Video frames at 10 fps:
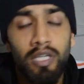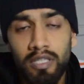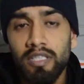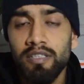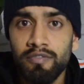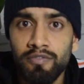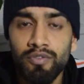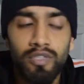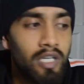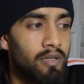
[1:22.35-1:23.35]
there's a few
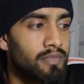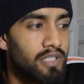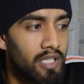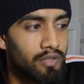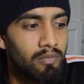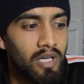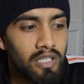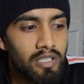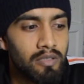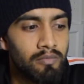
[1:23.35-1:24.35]
terms that you
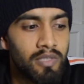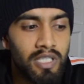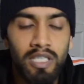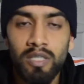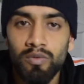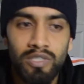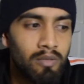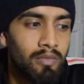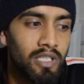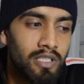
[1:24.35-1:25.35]
might hear, which I
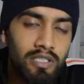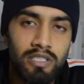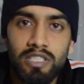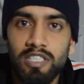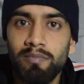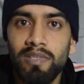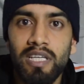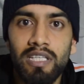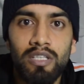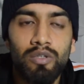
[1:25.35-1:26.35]
might just
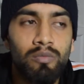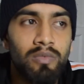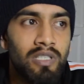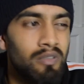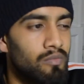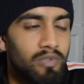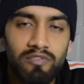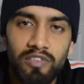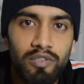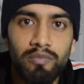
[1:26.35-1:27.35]
explain a little bit. It'll be
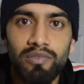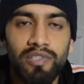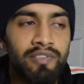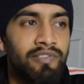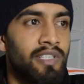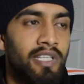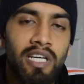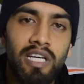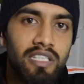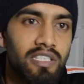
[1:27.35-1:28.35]
very brief.
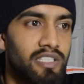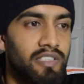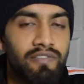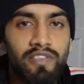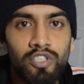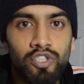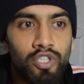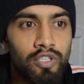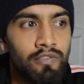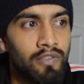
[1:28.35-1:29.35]
And then just to finish
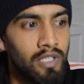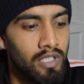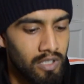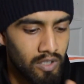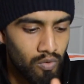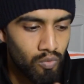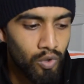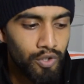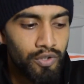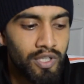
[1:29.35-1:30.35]
off,
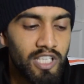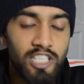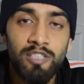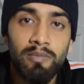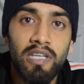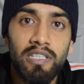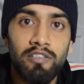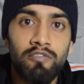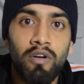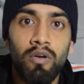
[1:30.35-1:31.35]
what you can expect in the
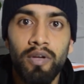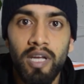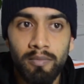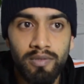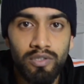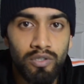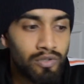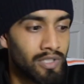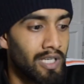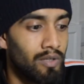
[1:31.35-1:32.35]
following
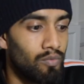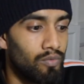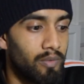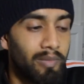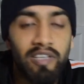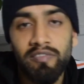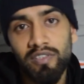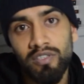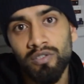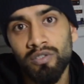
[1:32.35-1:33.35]
episodes and the
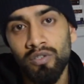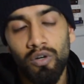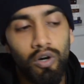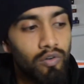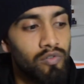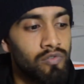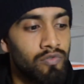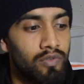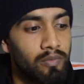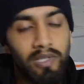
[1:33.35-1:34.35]
benefits
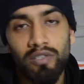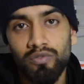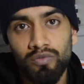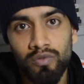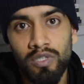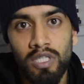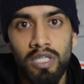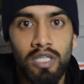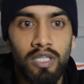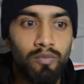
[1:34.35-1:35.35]
of the pen tool,
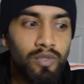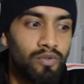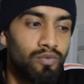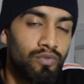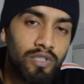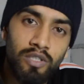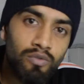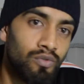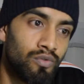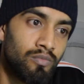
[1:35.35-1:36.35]
which will then
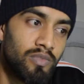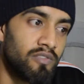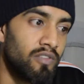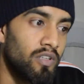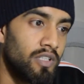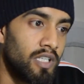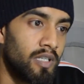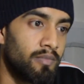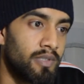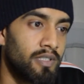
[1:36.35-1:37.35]
all be followed up